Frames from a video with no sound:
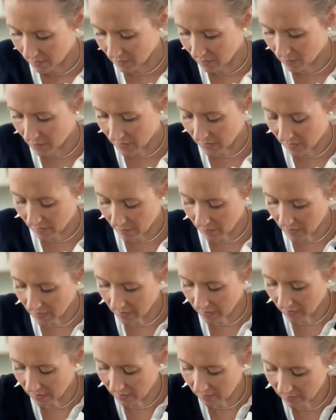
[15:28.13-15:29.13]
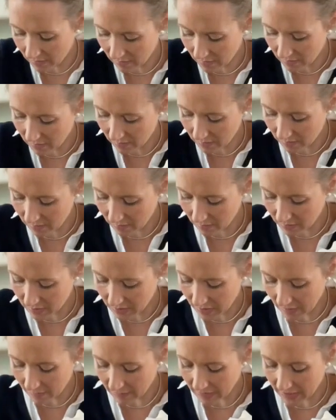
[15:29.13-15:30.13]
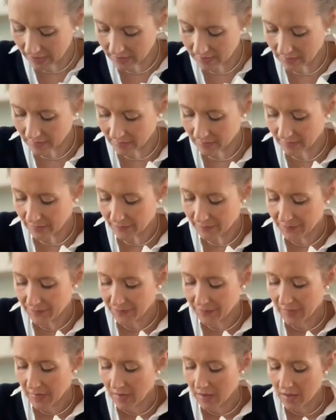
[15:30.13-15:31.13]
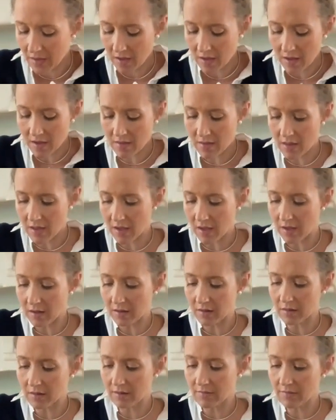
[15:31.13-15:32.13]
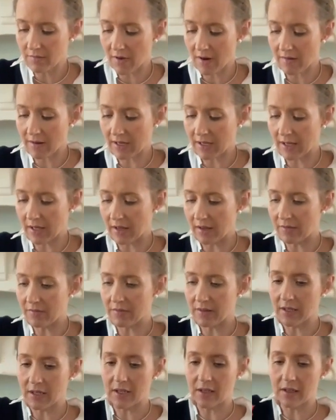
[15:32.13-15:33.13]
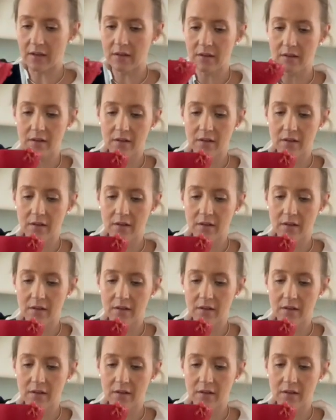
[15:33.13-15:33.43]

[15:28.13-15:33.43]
with my jam ladle. And then very carefully,